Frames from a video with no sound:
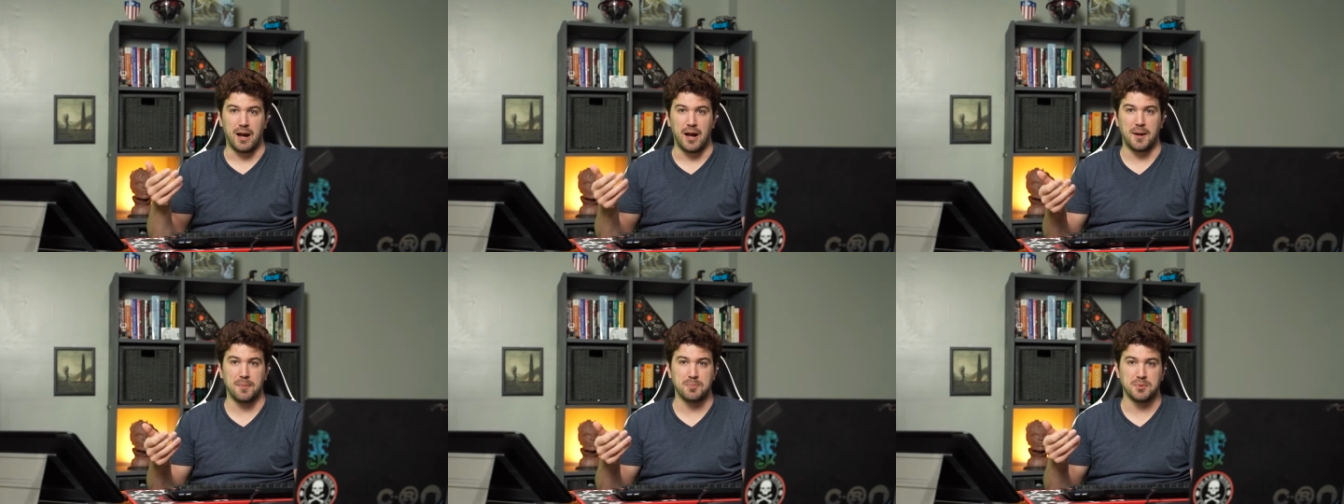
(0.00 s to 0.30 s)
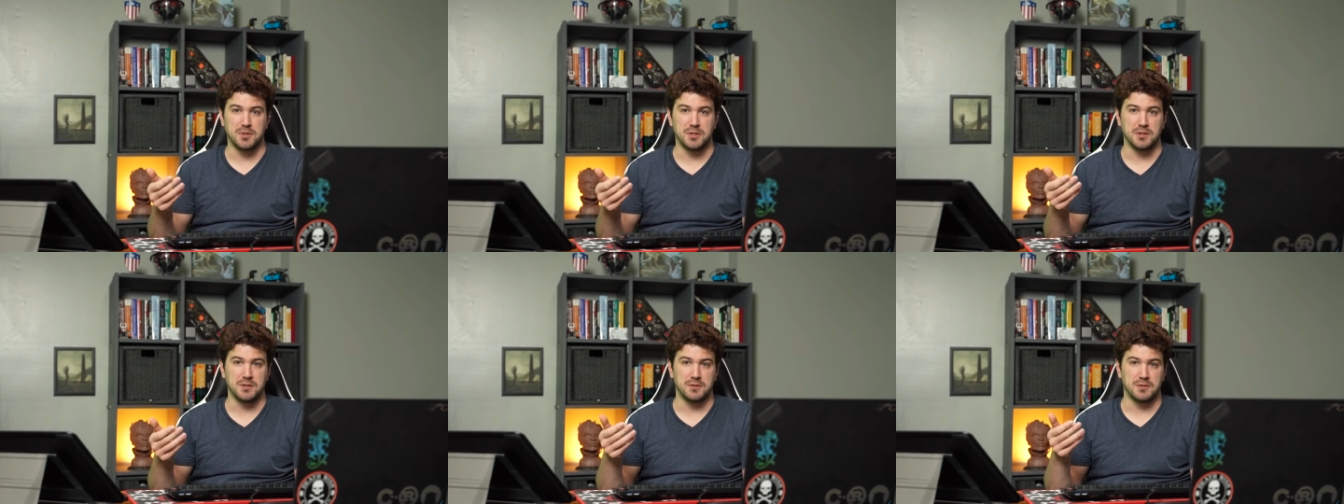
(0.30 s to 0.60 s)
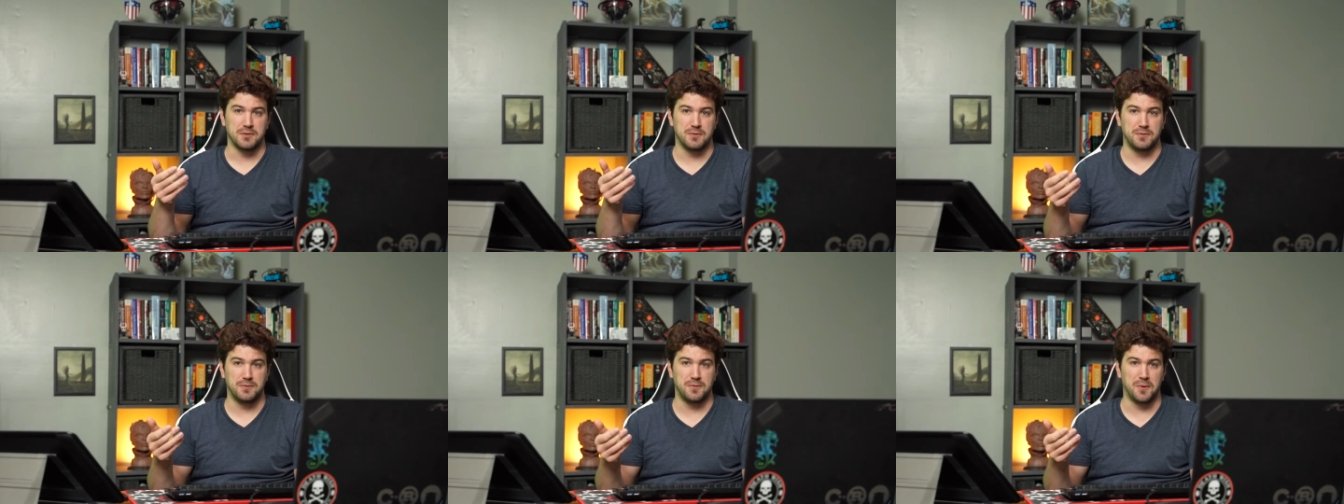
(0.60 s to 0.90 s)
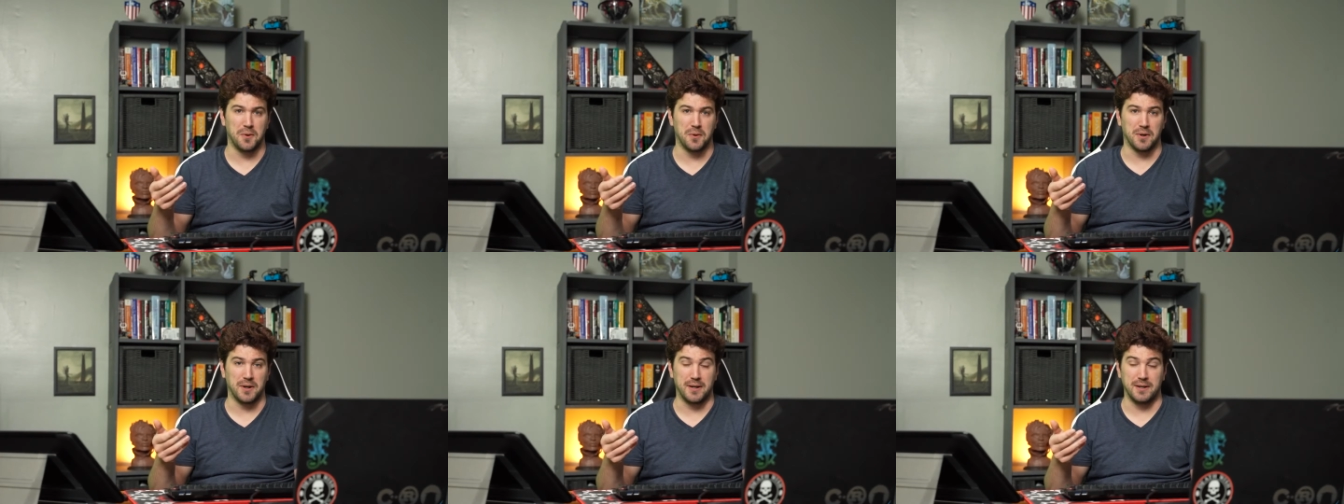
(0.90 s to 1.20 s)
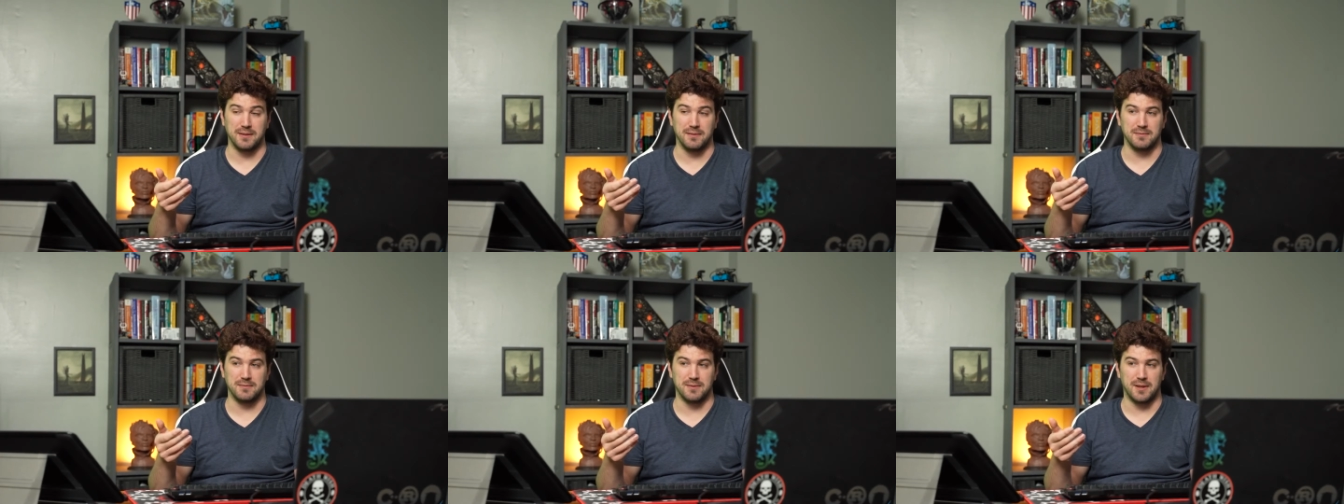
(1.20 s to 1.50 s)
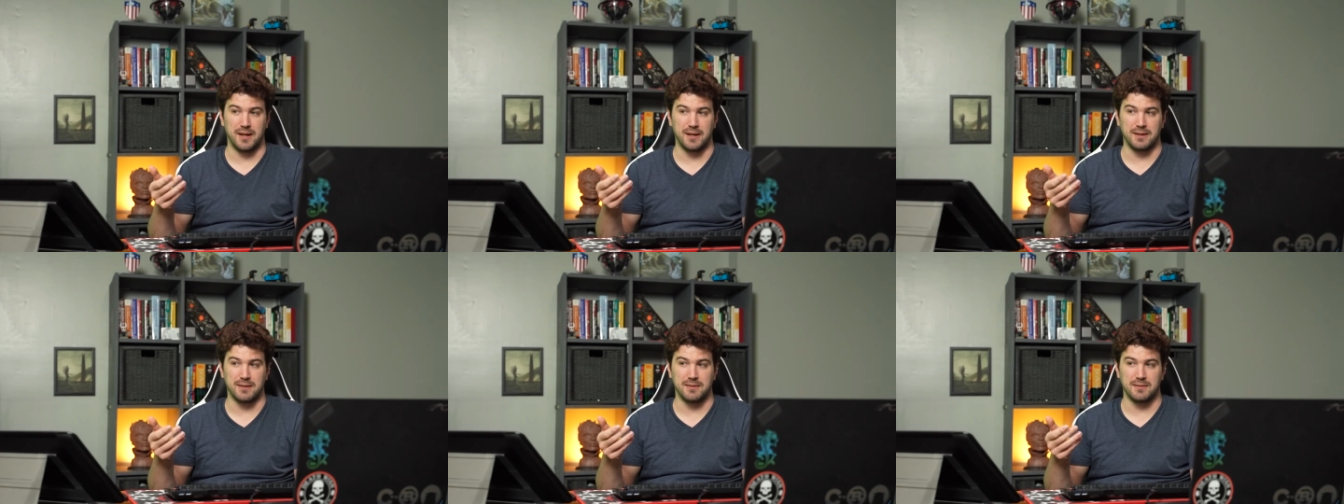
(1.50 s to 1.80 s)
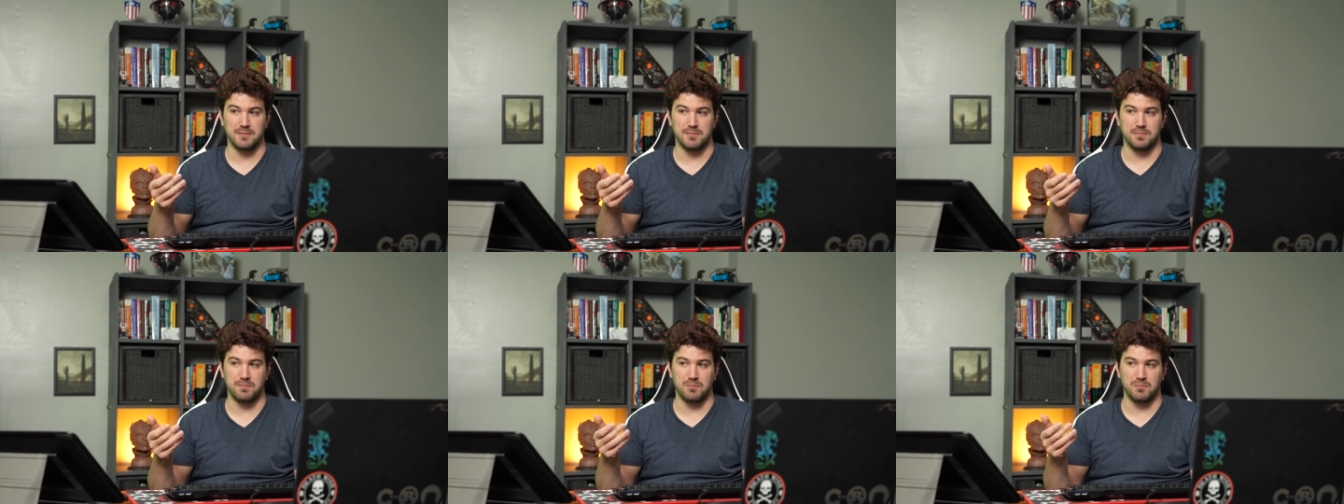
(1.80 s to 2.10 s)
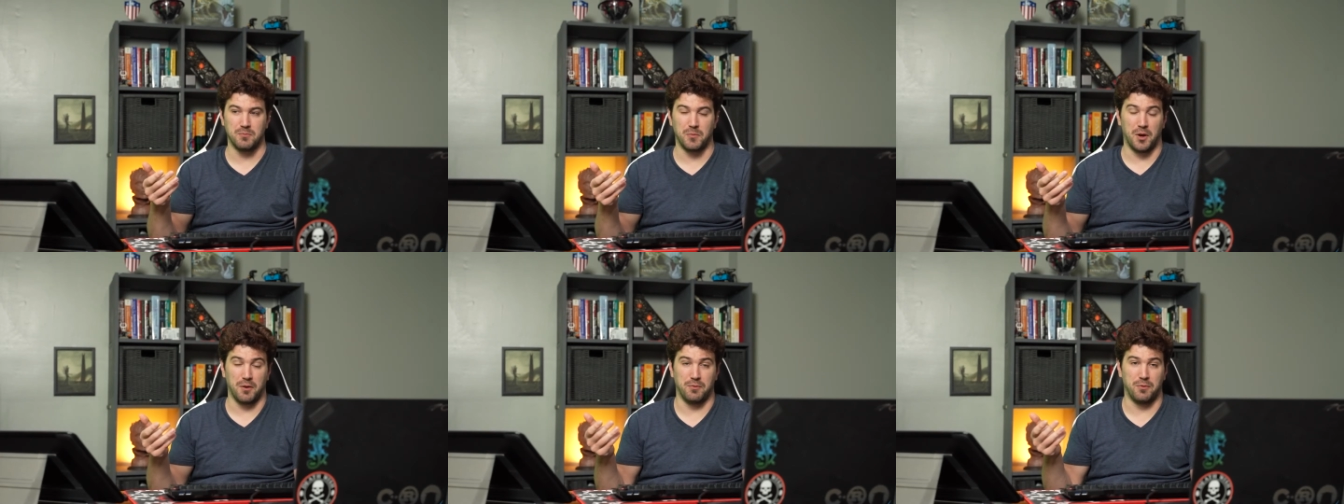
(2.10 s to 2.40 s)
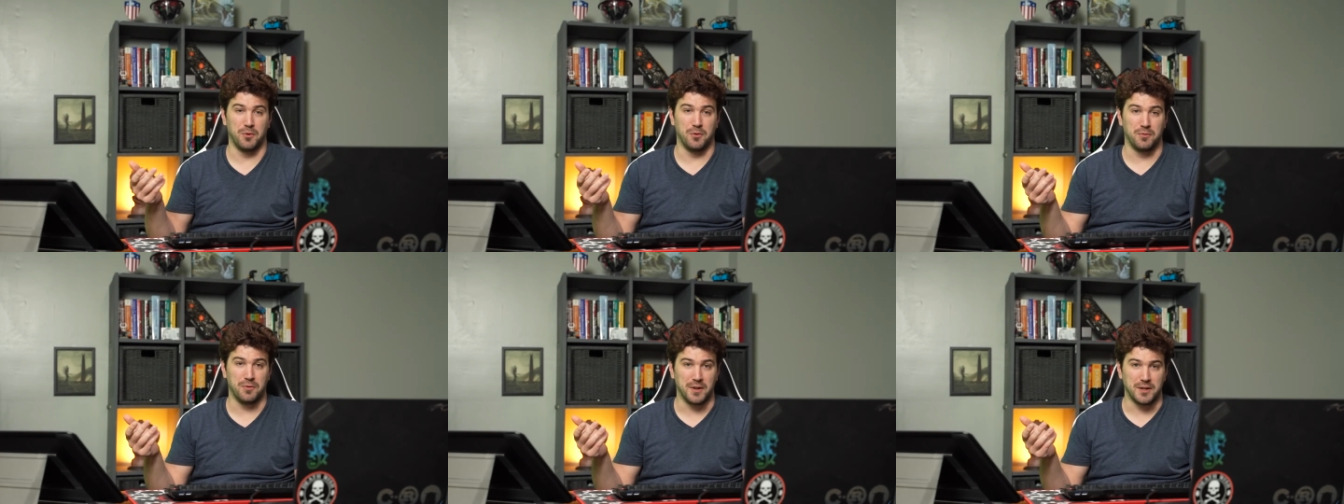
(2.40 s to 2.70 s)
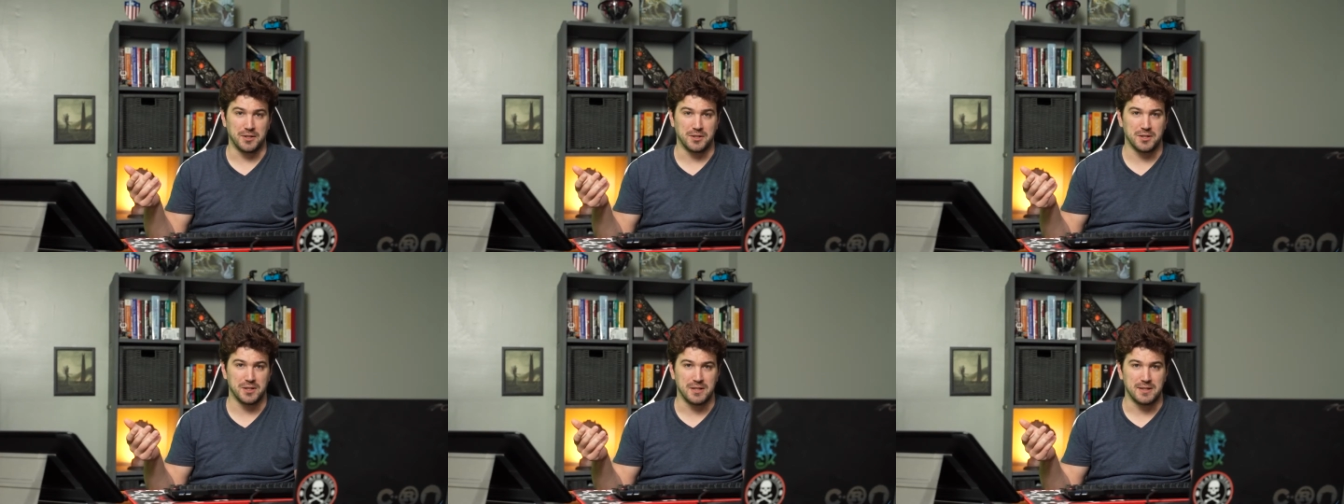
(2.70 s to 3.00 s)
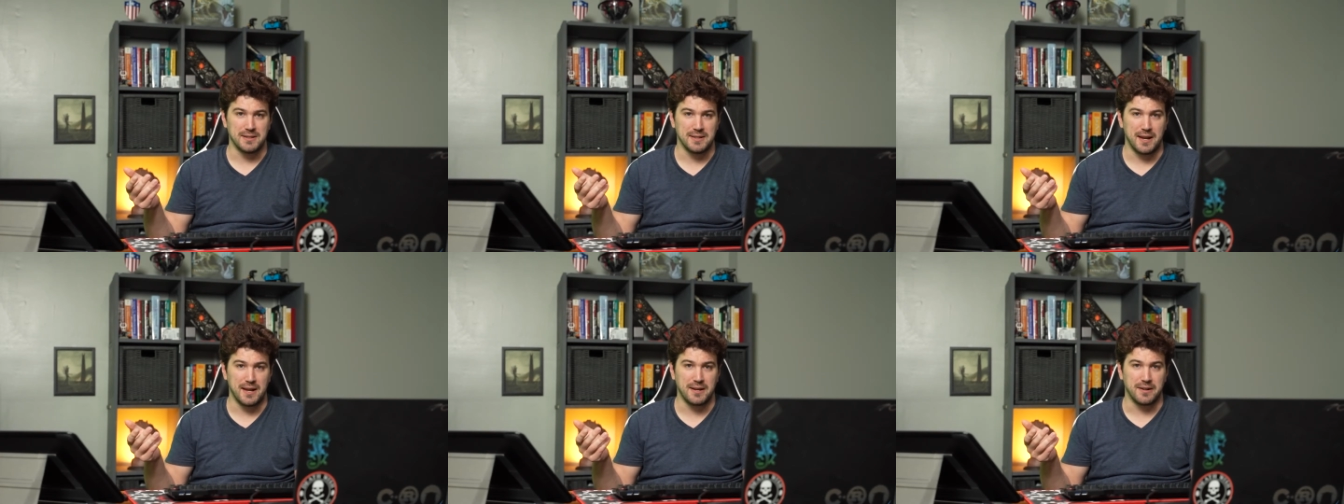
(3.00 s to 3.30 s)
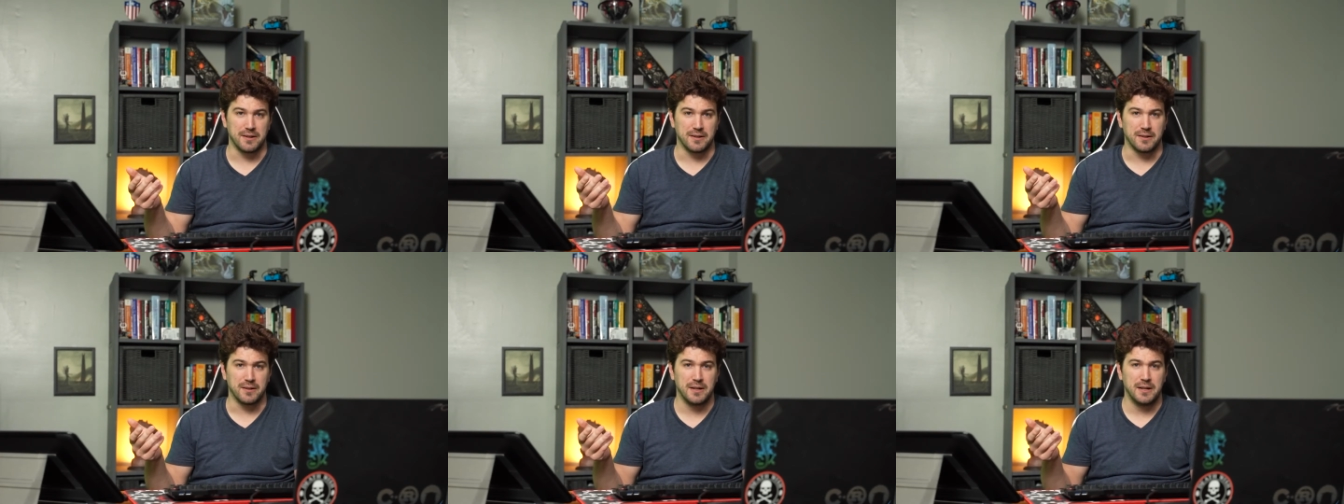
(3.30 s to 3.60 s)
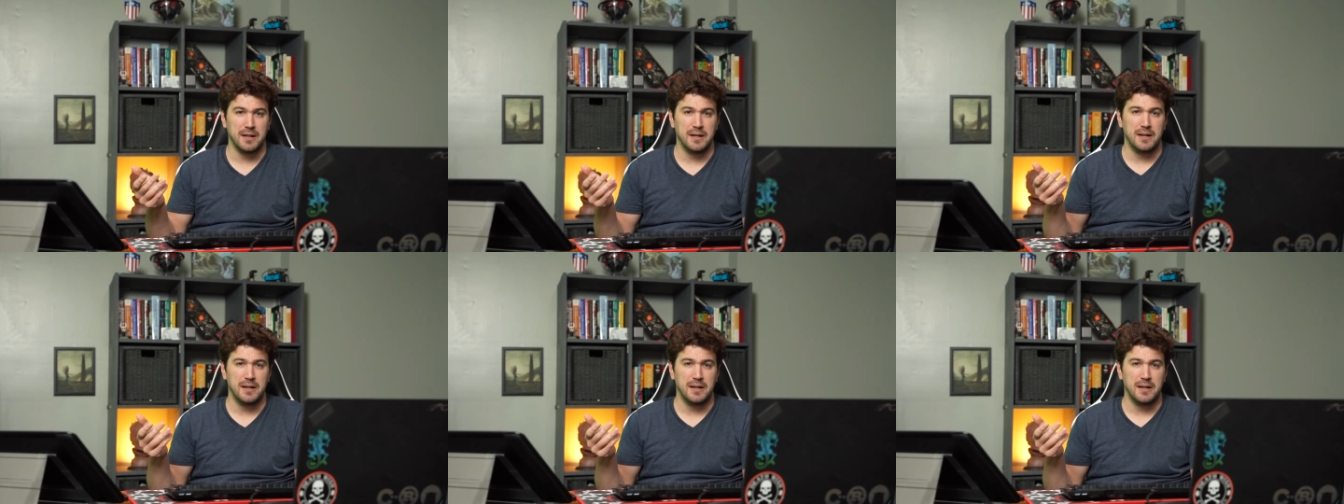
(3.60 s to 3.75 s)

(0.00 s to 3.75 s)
options for it, like a full fledged container.